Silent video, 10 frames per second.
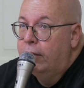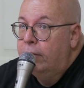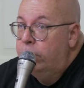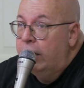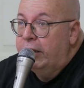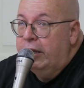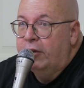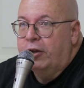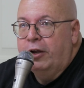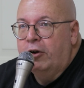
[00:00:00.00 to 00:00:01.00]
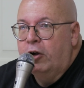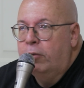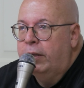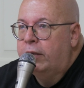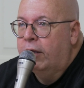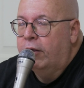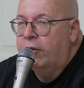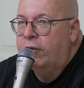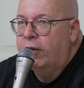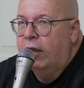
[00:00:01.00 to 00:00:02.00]
But he is a hero
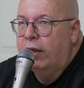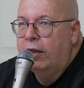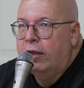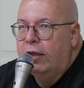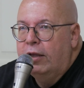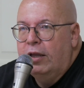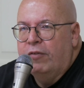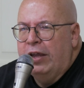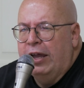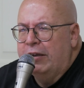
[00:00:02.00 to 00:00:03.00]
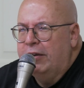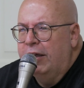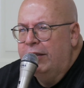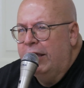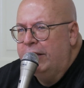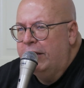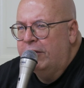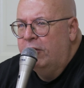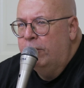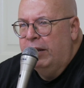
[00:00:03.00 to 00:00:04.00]
because if he hadn't done that, they'd
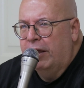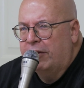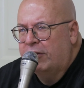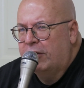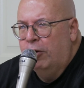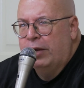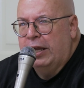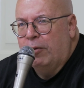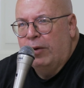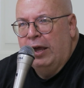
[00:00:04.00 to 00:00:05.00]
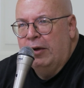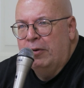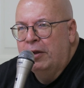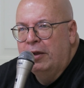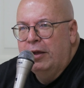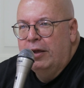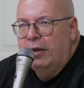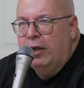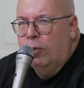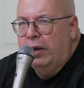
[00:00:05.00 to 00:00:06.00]
still be like skulking around,
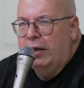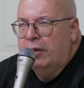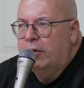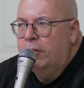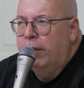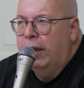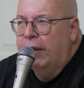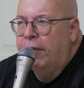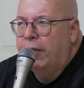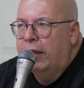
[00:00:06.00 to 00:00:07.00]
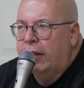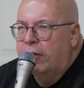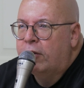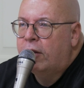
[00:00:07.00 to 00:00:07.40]
waiting to do bad things.